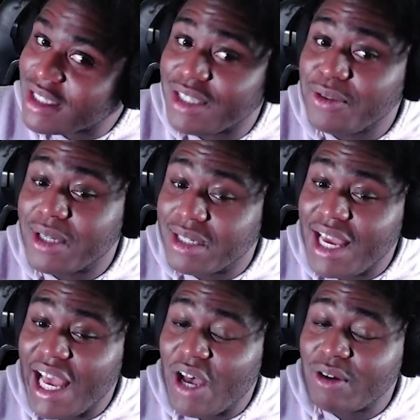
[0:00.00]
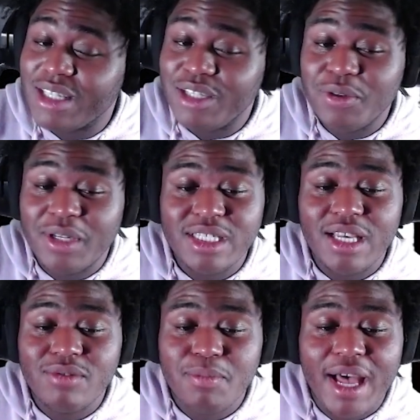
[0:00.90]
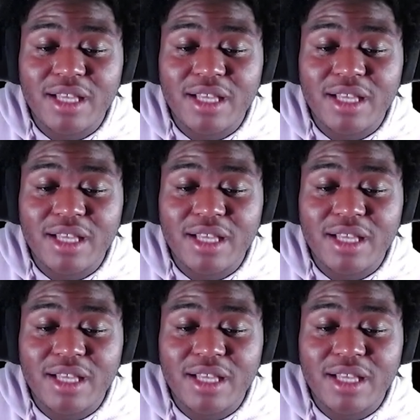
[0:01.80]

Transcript: then you get down, then you in a tough spot.